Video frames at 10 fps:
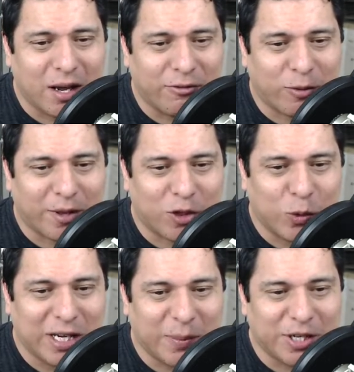forming
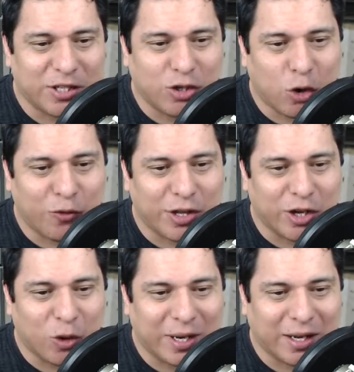3D images over
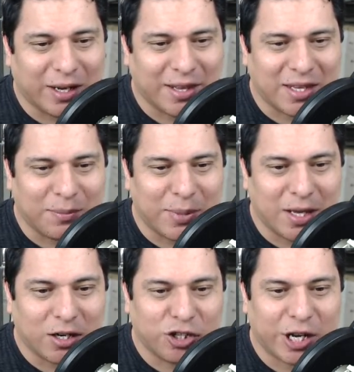the opening at the
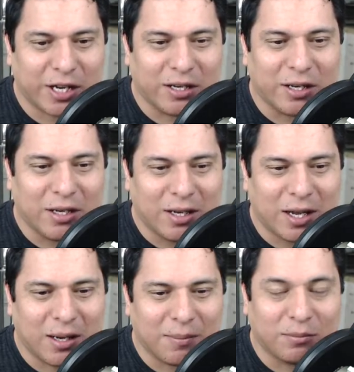Pyeongchang
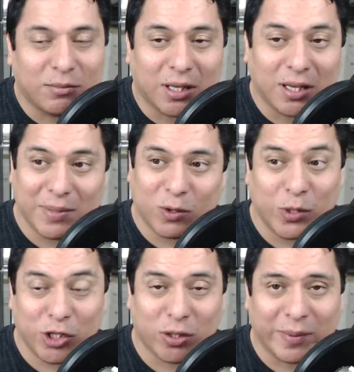
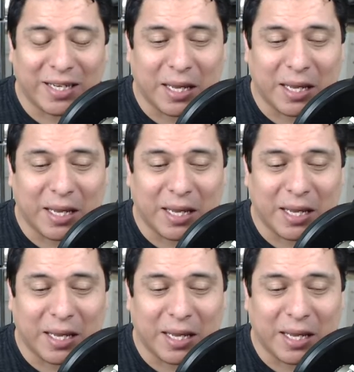Winter Olympic